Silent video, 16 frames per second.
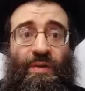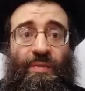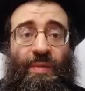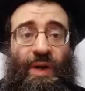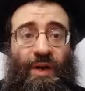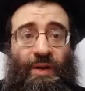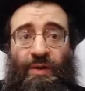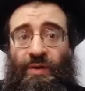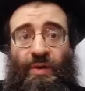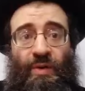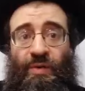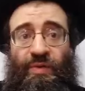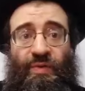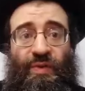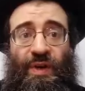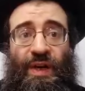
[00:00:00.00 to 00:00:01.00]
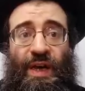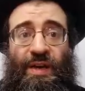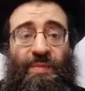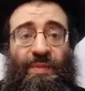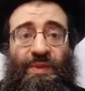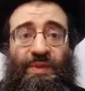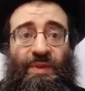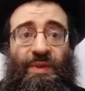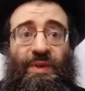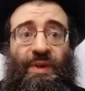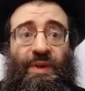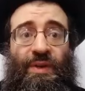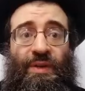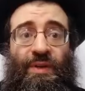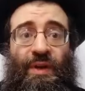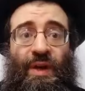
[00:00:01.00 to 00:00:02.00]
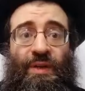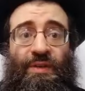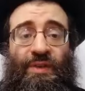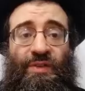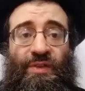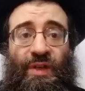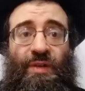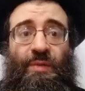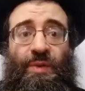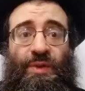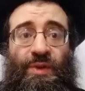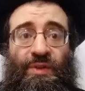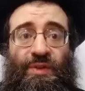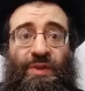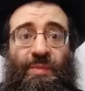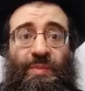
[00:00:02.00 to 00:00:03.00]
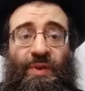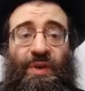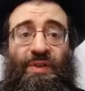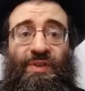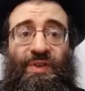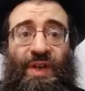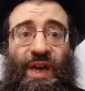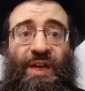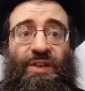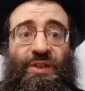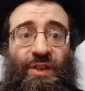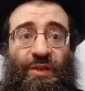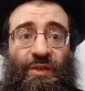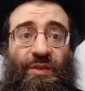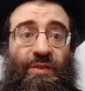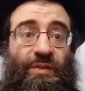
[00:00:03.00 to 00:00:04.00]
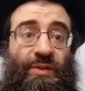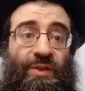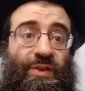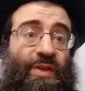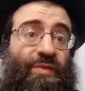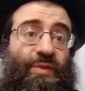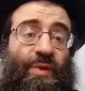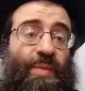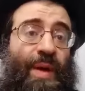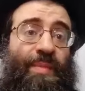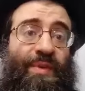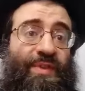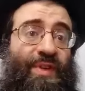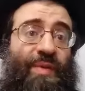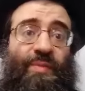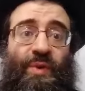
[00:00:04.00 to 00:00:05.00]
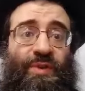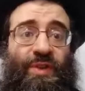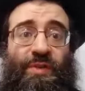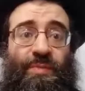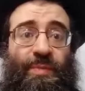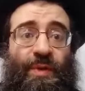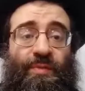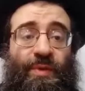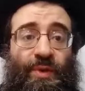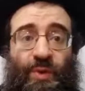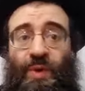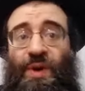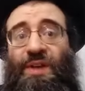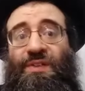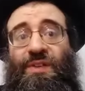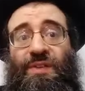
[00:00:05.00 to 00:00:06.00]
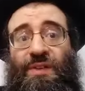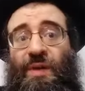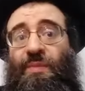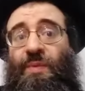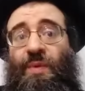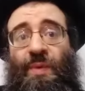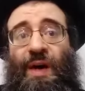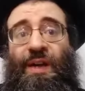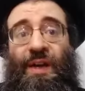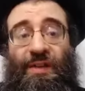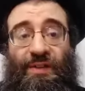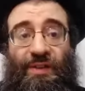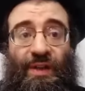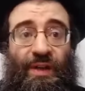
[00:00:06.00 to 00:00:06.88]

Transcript: But I don't know if anybody distinguishes the pronunciation. You just have to remember, some words are spelled with 2 S's, some with 1 S.